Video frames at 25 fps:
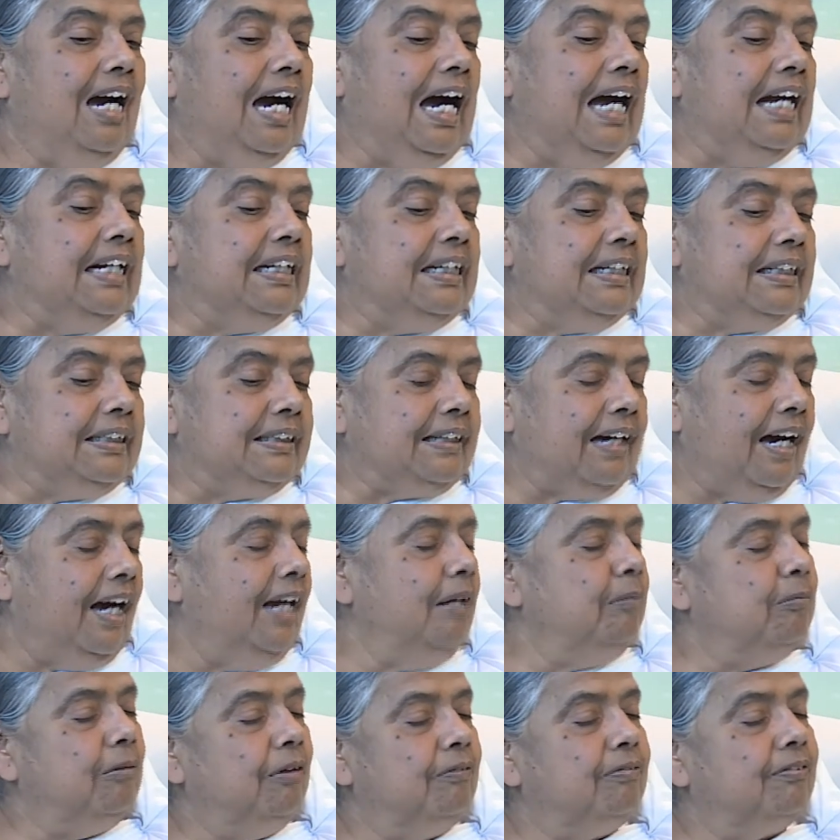At the
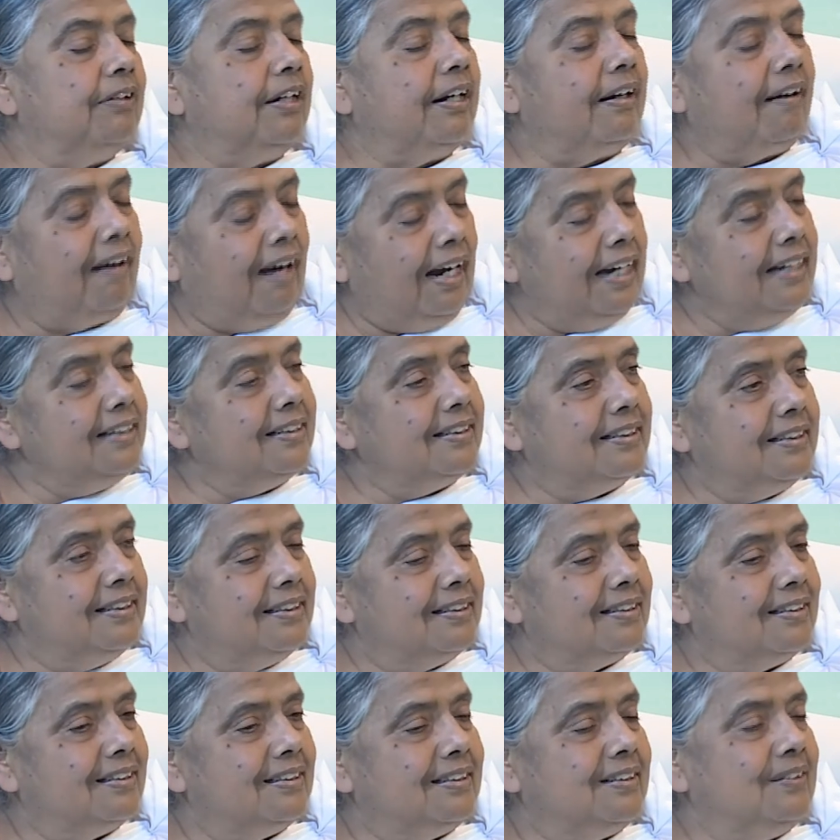time of
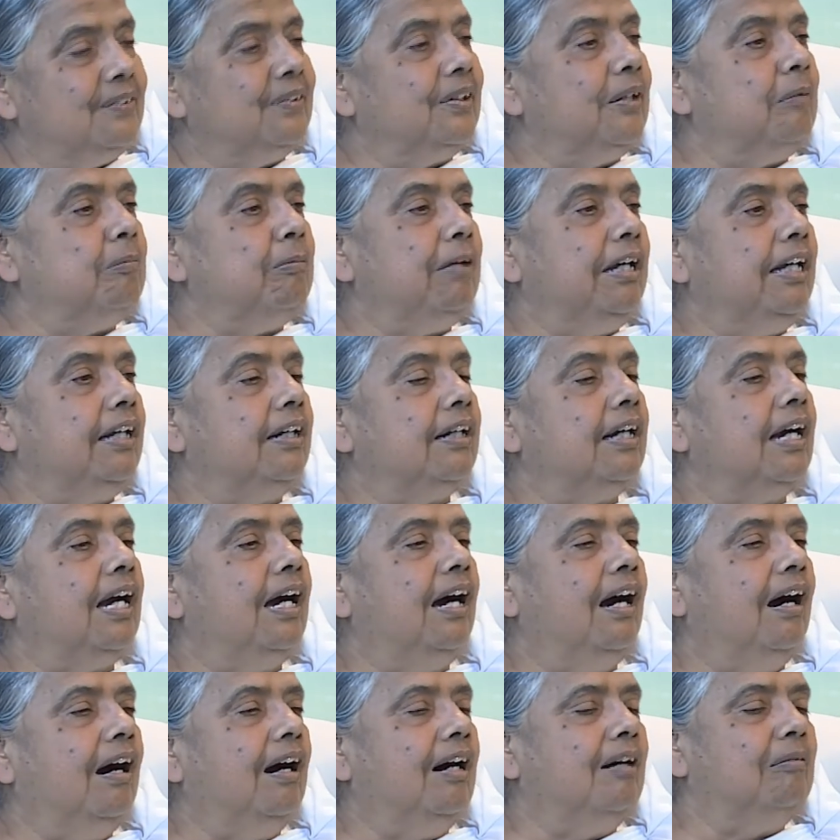crisis, to remain
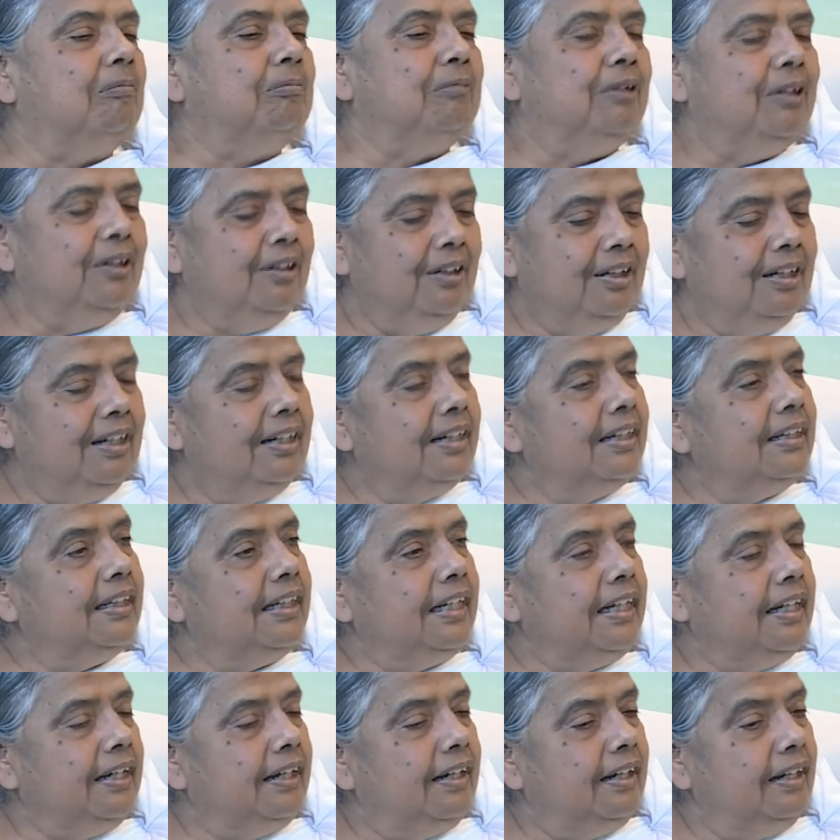calm,
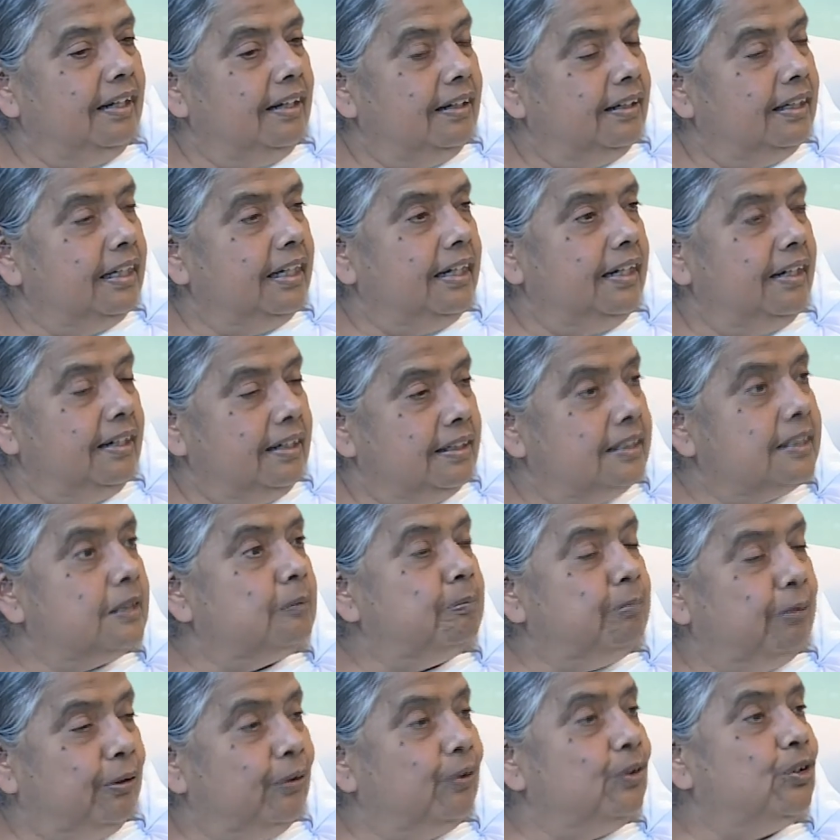the
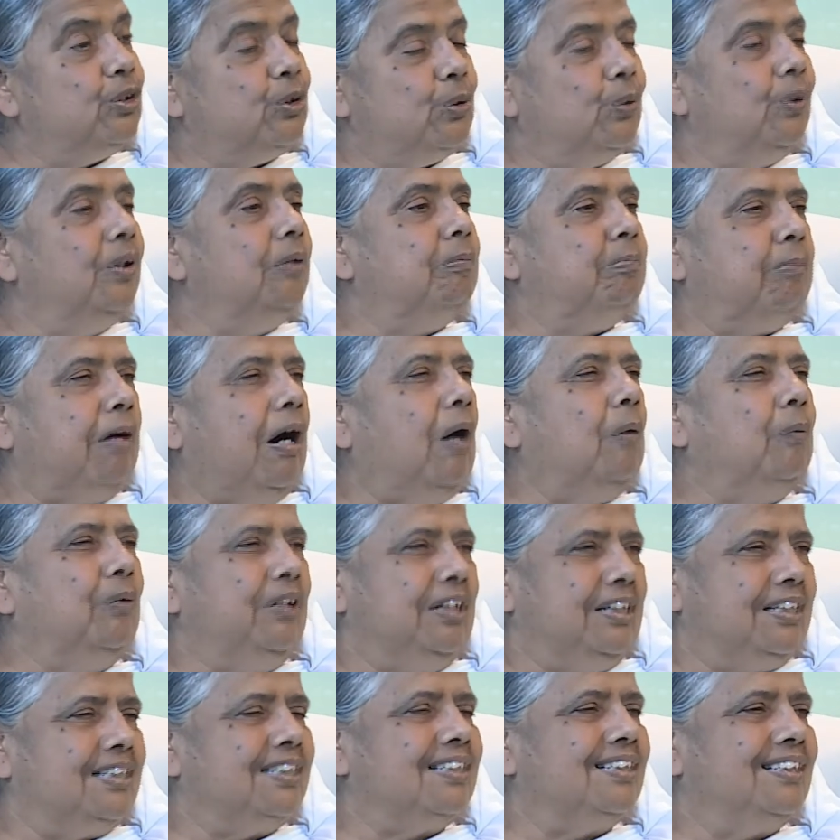spiritual
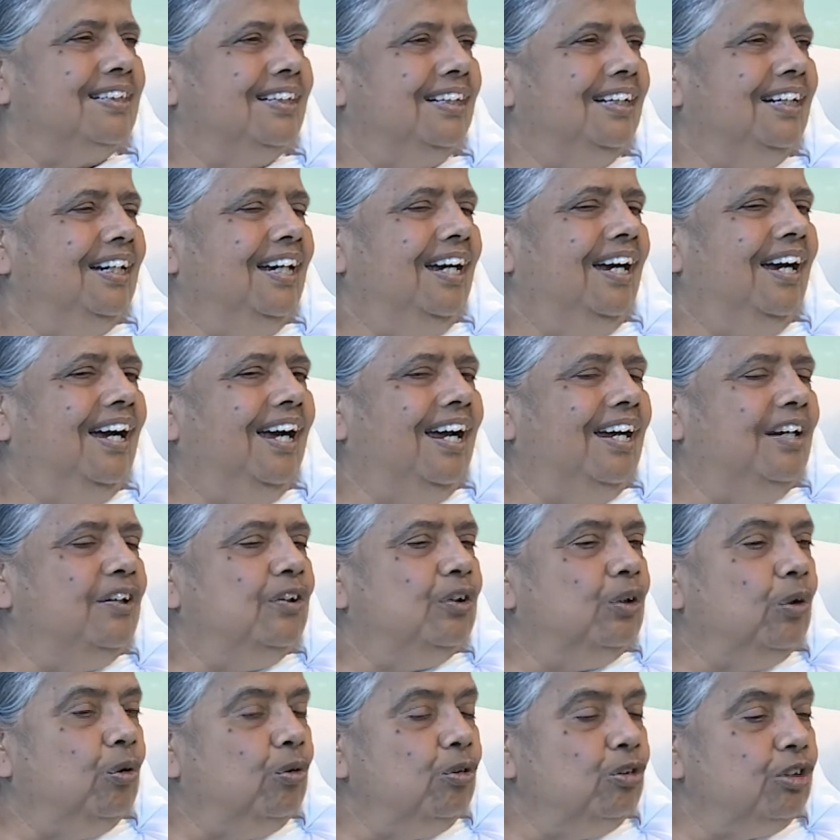powers.
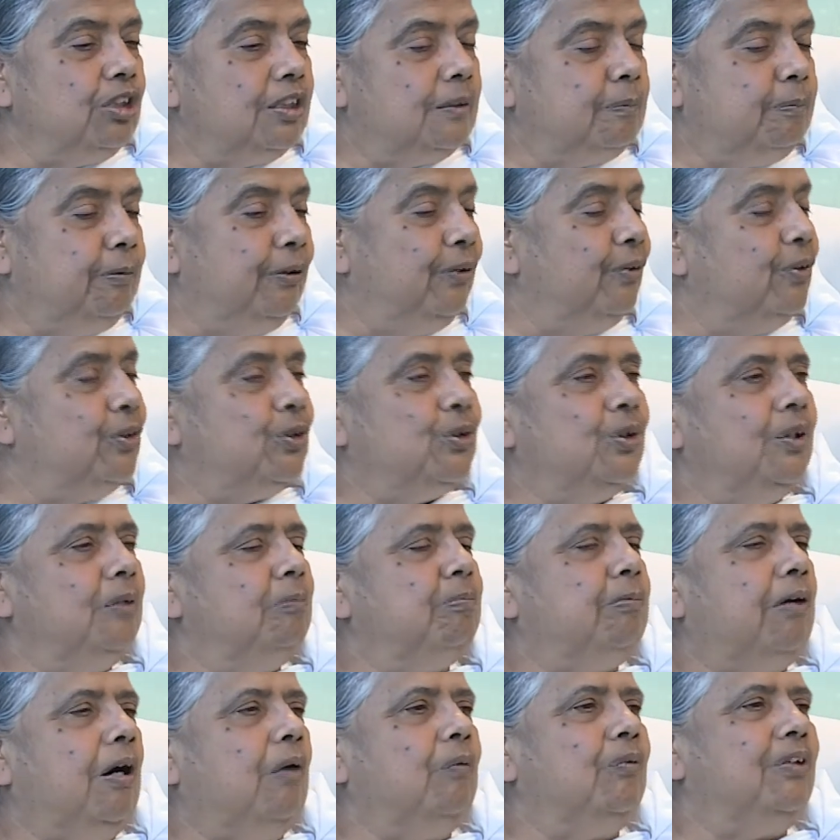And those spiritual
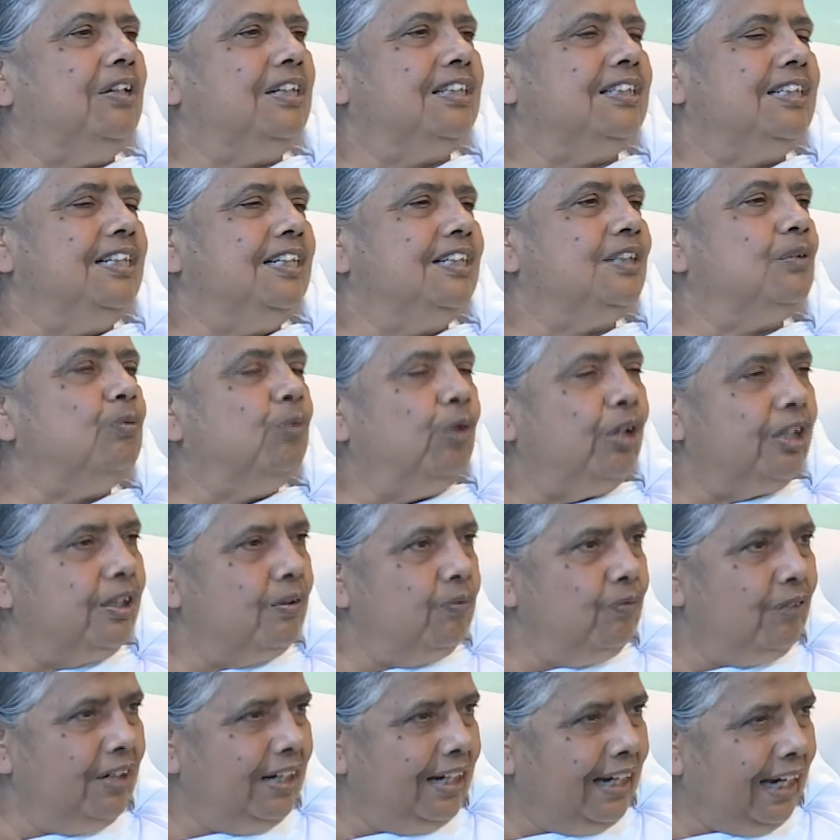powers is what
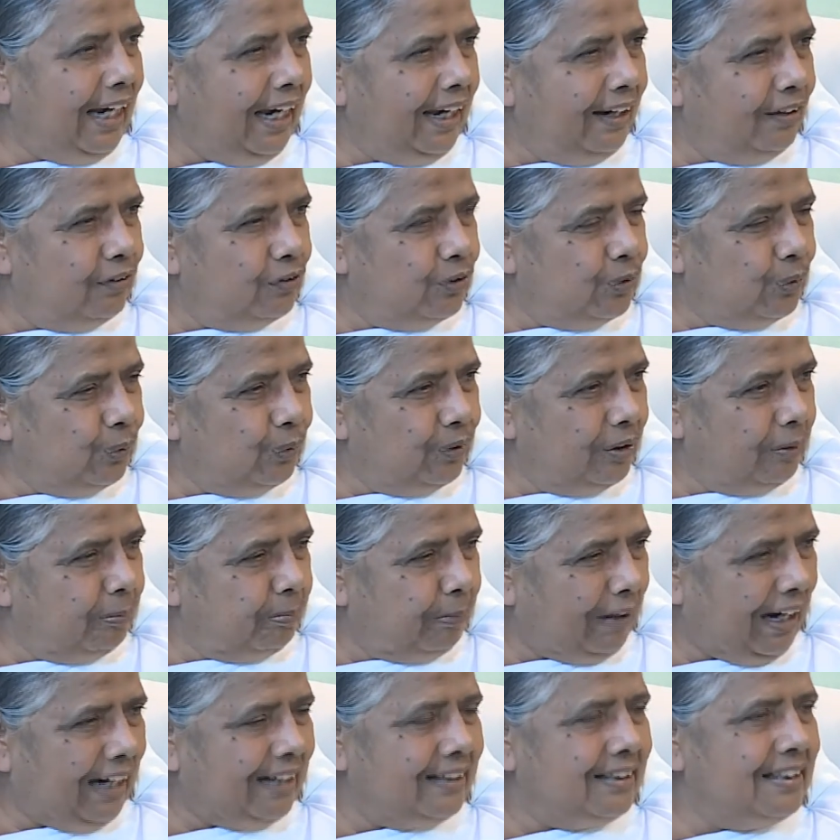we gain through the
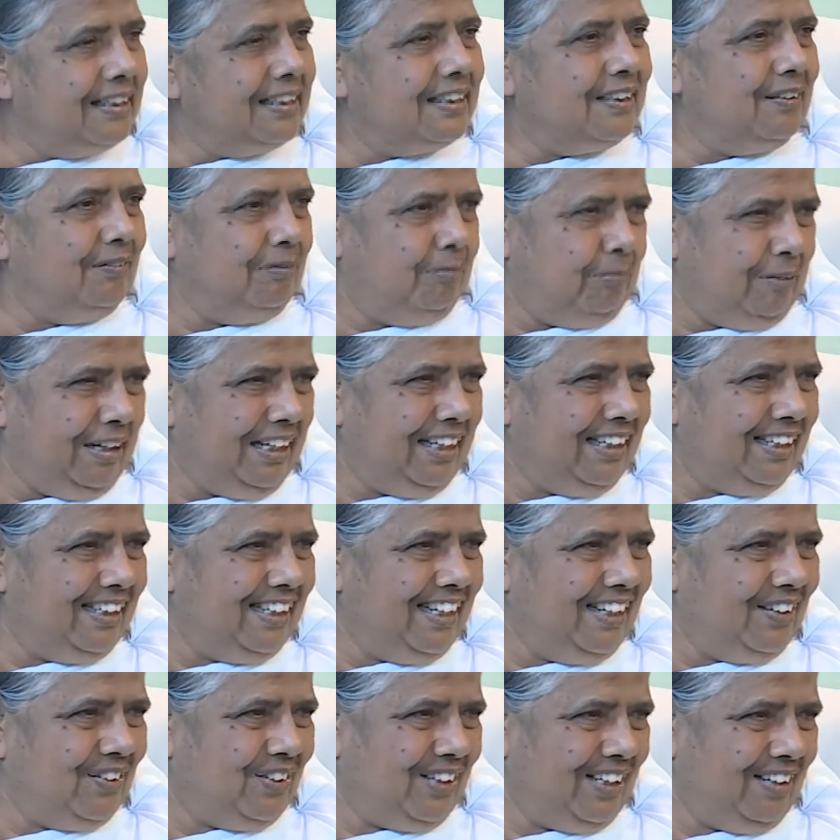practice of
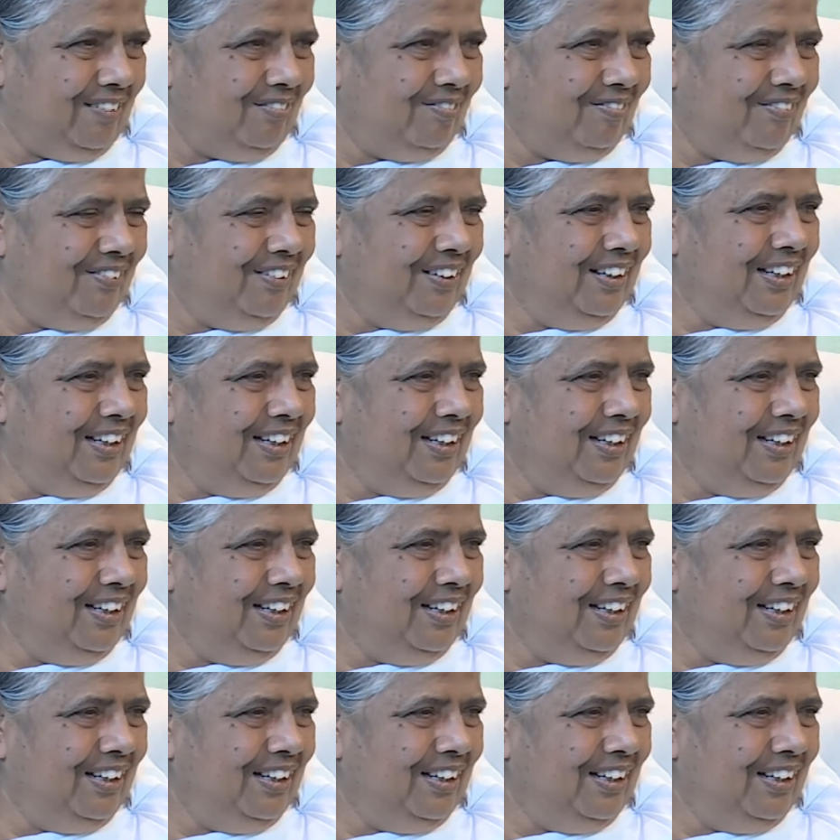meditation.